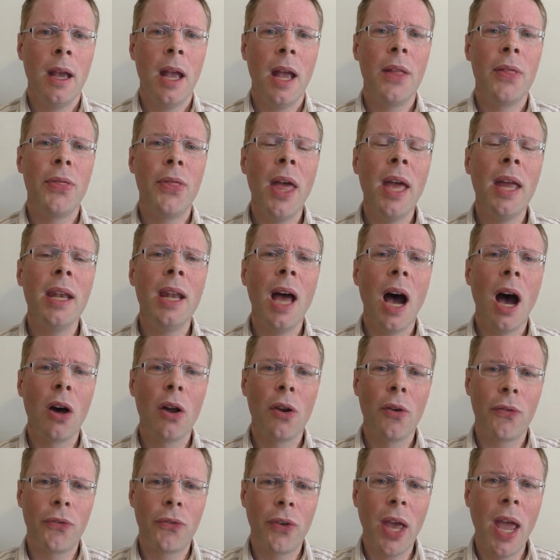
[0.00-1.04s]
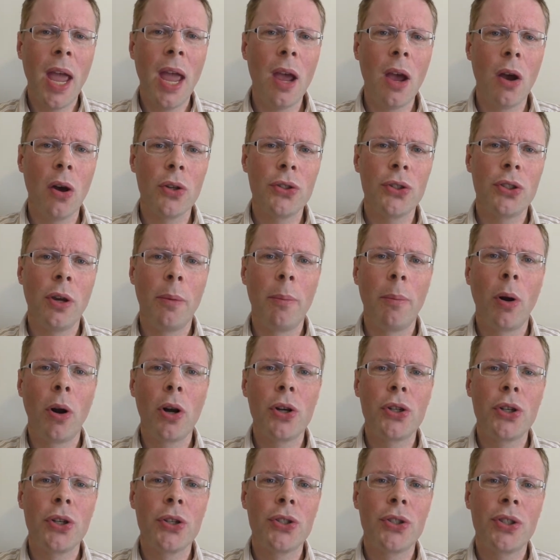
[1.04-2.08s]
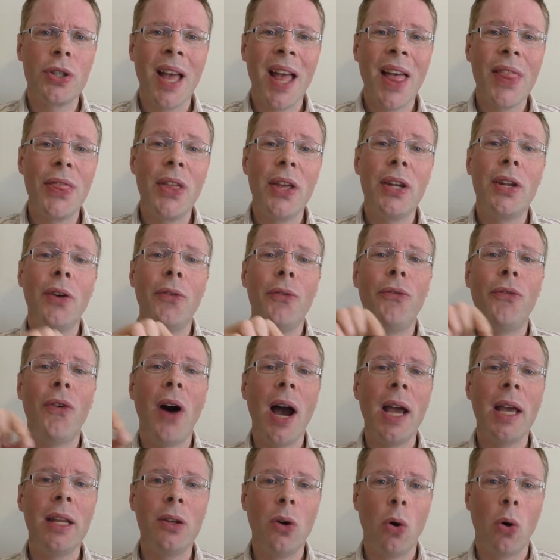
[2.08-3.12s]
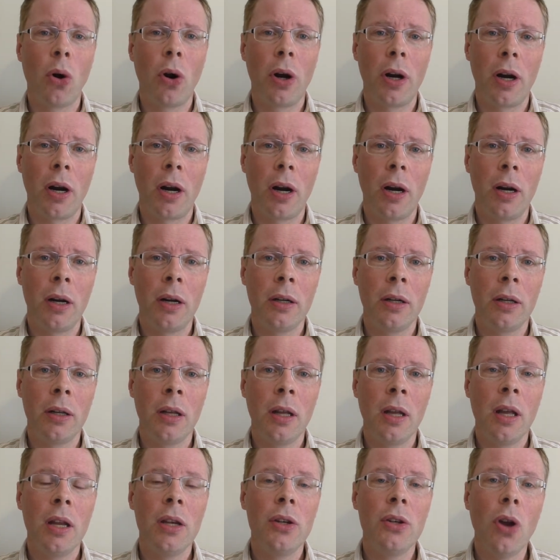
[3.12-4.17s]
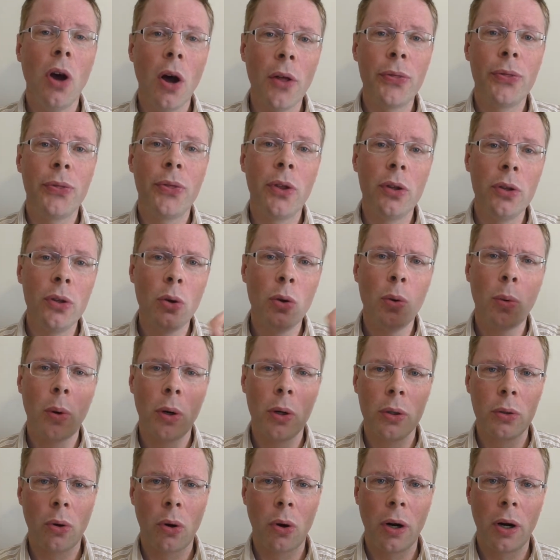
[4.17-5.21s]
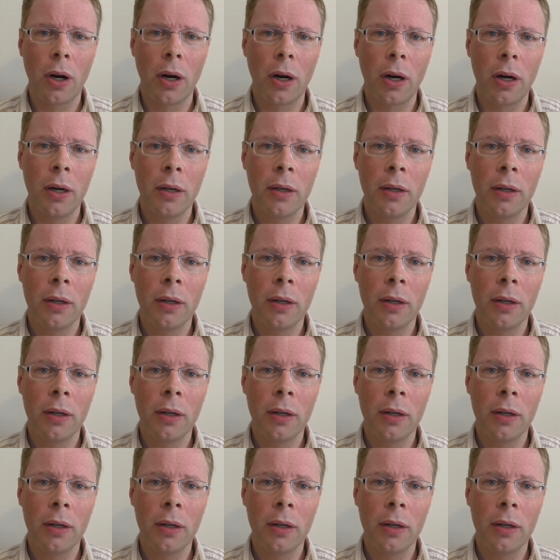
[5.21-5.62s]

And then out of chaos emerges the divine order, not the New World Order.